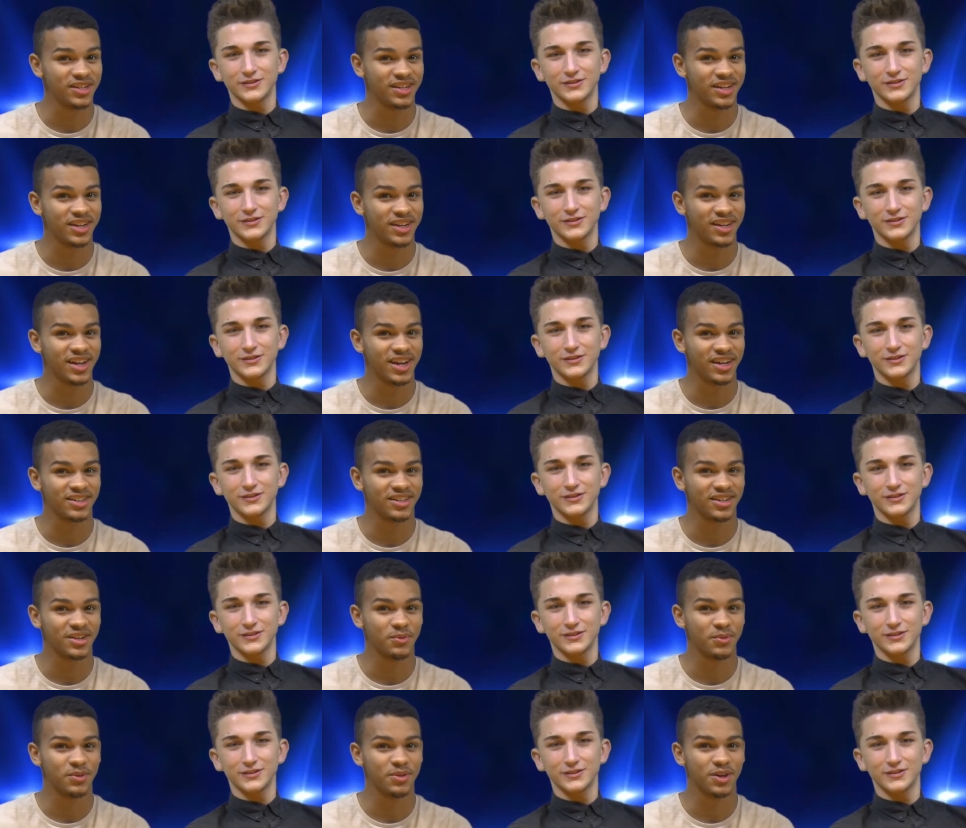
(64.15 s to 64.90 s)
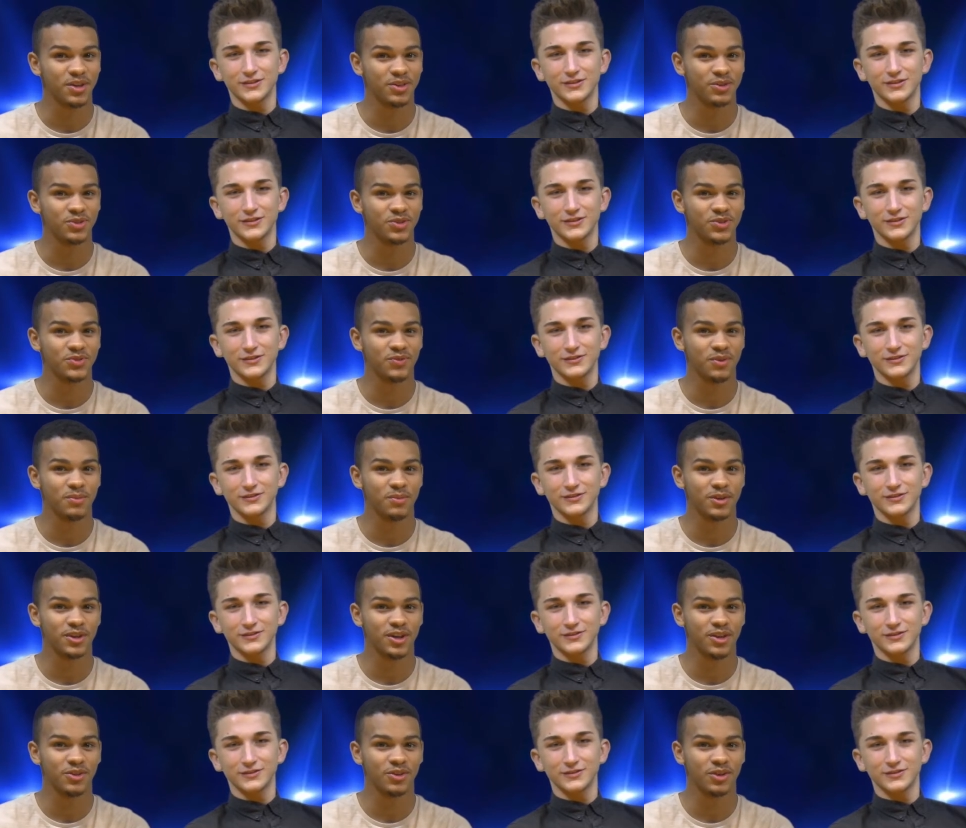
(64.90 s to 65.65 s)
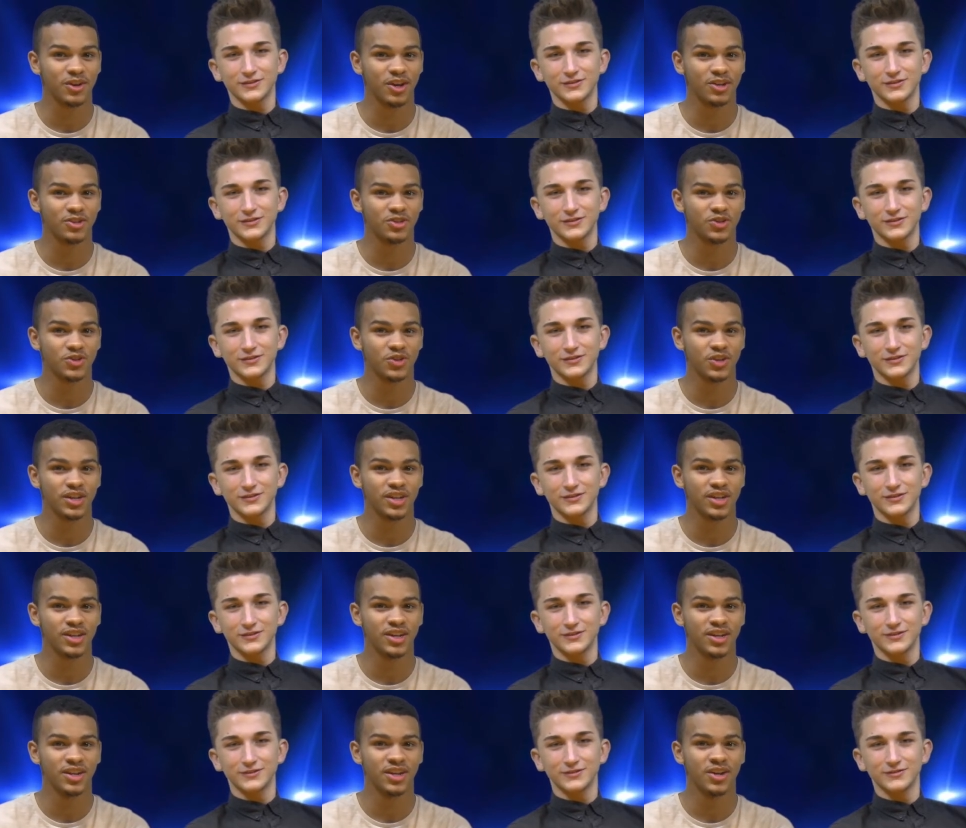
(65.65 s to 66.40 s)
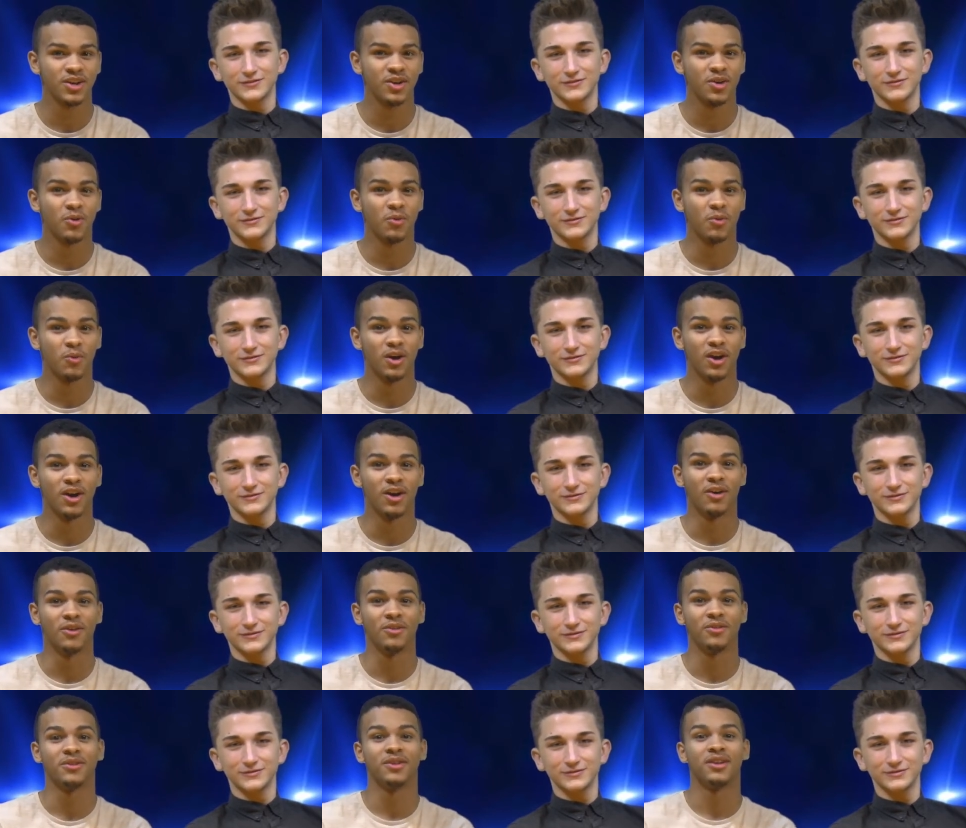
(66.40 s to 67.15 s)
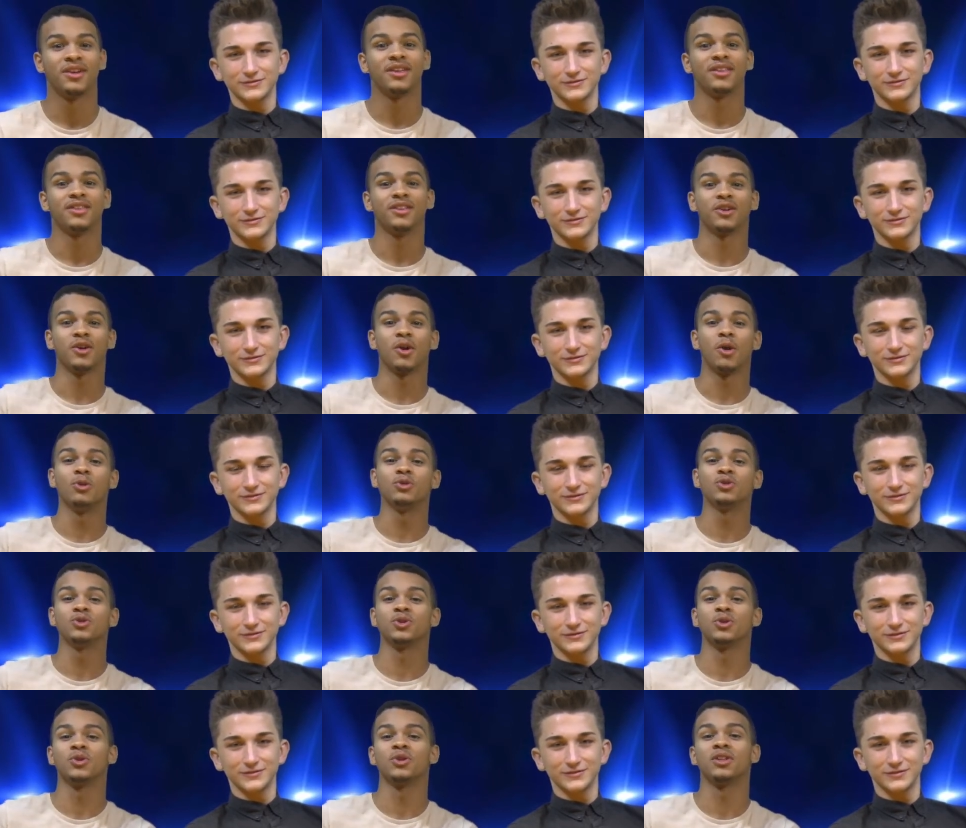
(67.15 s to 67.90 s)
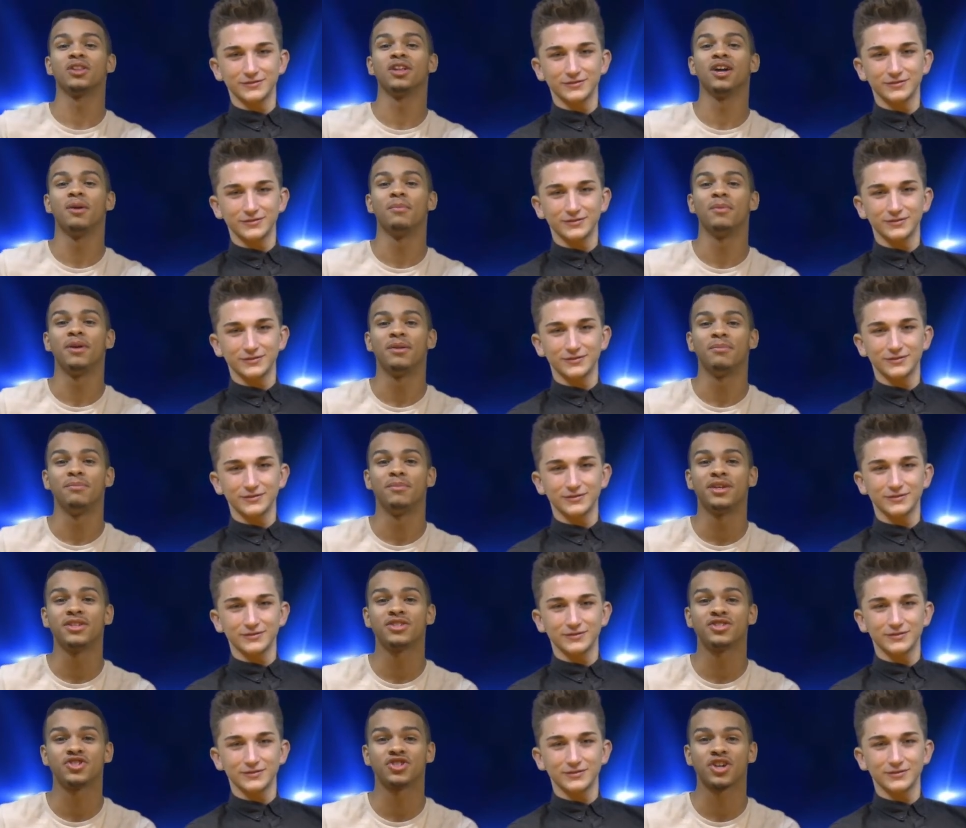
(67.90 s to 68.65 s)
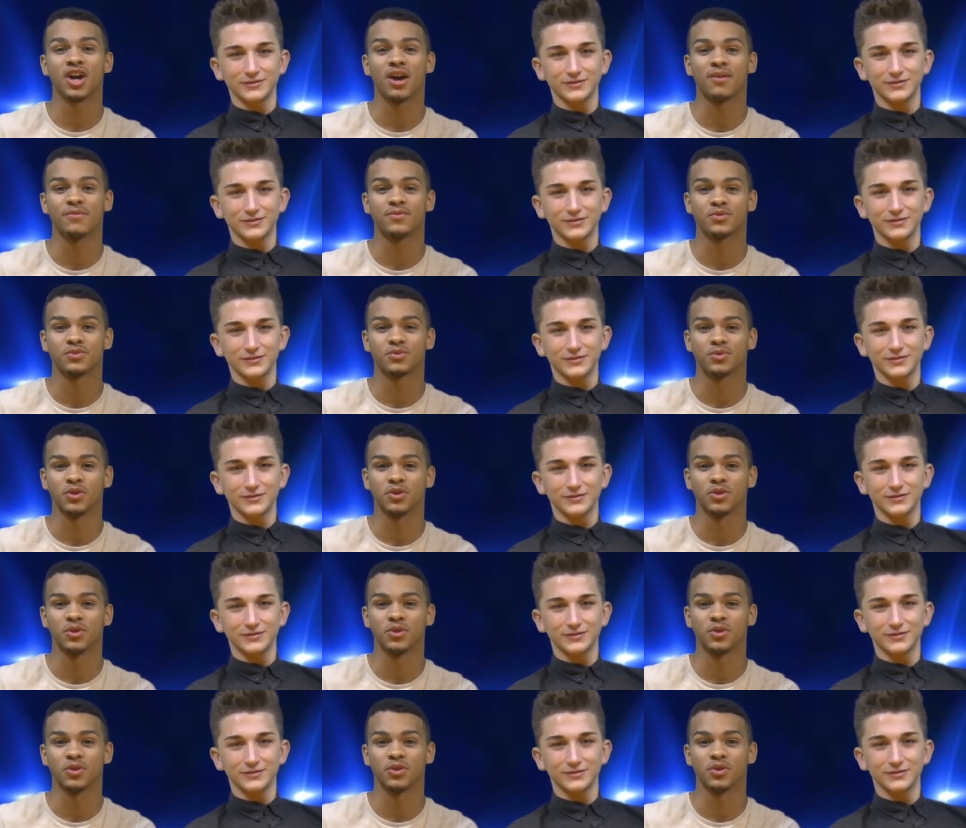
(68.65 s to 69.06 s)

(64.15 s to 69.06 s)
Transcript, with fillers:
Speaker 1: in connecting with others from another country? Well, the Cultural Club in Miss Schaff's